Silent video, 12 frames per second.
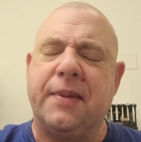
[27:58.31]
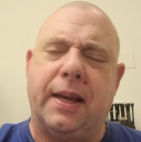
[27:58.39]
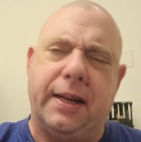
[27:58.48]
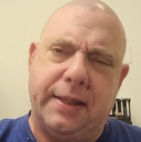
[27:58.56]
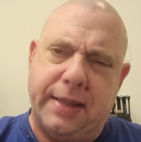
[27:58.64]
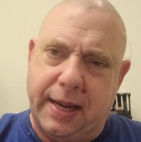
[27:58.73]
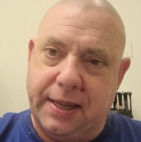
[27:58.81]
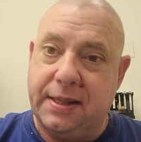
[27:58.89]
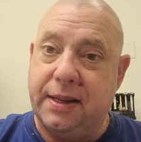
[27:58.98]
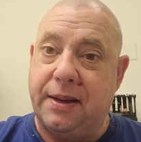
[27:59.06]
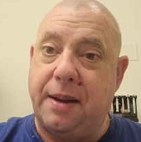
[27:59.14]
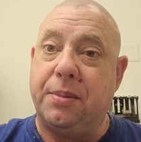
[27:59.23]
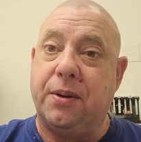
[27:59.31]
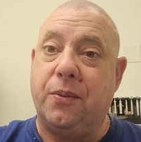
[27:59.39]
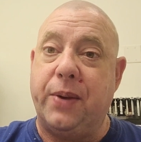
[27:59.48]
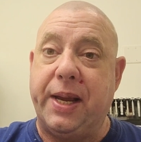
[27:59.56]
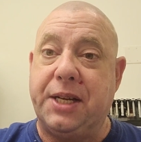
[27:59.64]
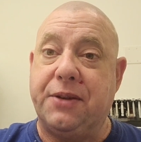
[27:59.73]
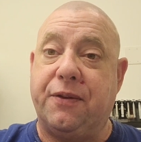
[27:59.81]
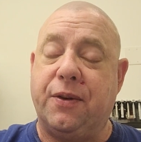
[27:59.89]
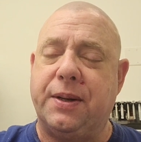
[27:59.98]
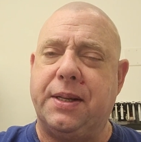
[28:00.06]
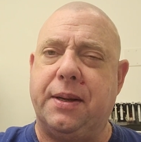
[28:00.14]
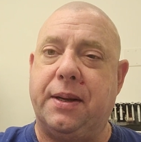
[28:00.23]
and it takes a number of weeks
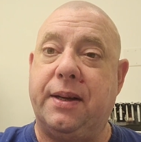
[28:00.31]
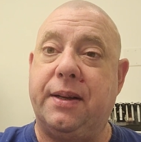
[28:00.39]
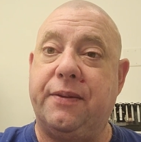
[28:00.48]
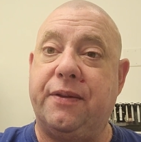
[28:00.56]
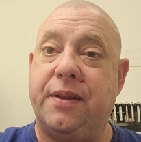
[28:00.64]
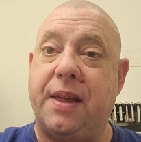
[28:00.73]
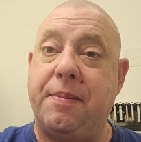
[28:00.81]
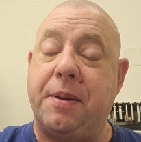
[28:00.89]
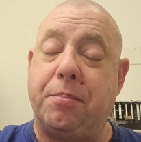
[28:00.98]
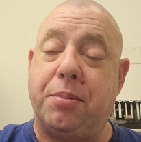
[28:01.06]
for them to